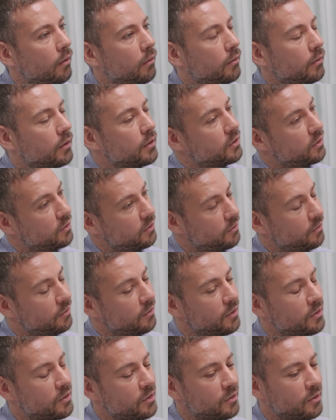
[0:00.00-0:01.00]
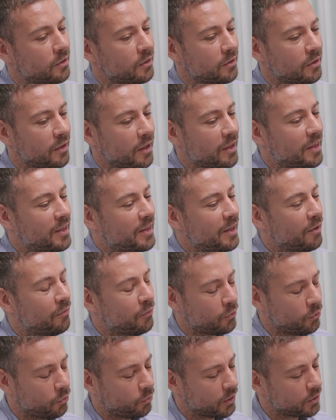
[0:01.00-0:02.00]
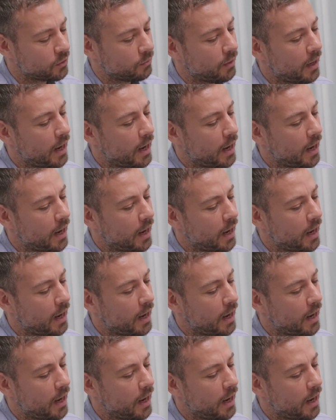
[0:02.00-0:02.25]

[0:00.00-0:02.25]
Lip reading: This is a difficult question,